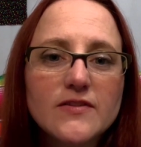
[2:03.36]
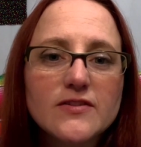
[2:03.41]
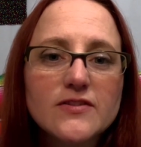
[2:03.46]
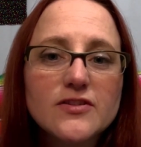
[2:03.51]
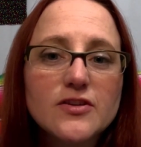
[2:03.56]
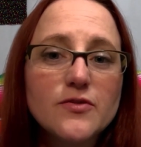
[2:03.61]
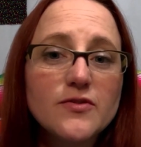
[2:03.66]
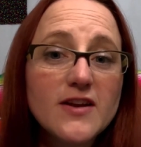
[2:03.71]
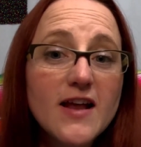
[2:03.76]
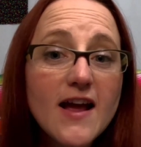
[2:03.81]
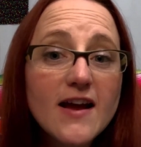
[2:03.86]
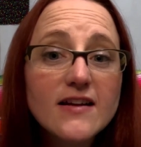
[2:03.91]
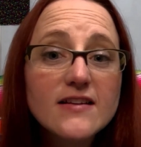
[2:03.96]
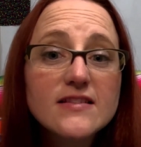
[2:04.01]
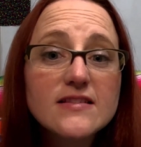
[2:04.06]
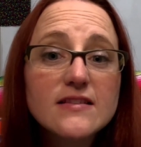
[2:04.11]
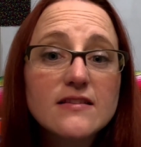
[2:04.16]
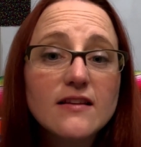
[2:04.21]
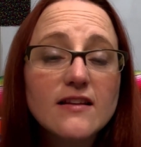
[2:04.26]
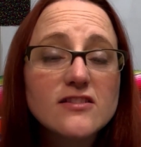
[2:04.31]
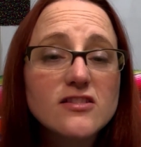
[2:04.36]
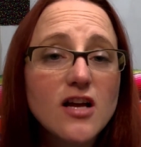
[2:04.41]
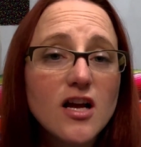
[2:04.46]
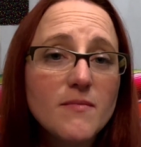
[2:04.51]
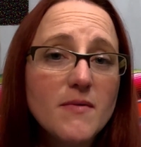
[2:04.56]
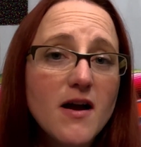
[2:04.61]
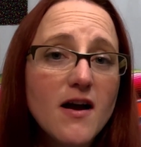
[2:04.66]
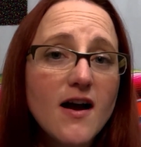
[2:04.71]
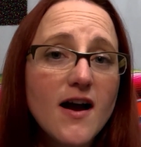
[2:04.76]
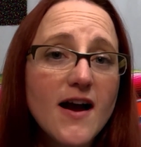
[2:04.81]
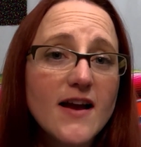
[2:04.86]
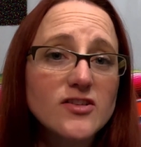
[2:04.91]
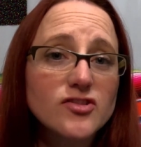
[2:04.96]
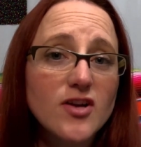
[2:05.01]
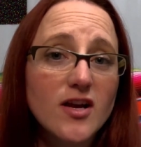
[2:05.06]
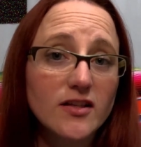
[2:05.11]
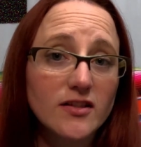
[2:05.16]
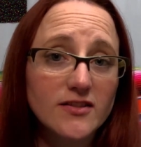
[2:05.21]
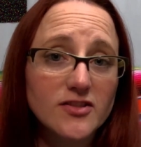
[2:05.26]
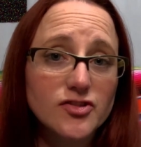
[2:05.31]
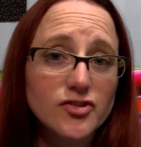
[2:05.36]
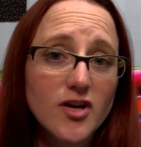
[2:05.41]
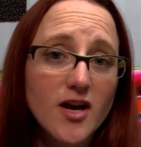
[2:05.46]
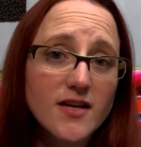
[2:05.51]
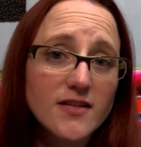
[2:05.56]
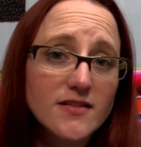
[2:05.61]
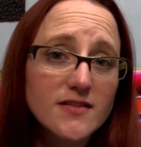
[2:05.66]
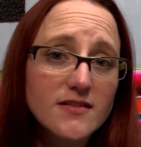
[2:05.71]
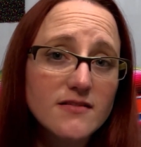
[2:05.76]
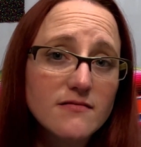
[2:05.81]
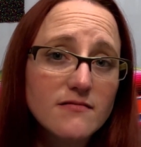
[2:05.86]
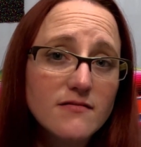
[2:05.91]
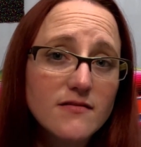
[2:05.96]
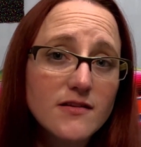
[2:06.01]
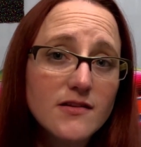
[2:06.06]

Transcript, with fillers: So next, let's talk about high triglycerides.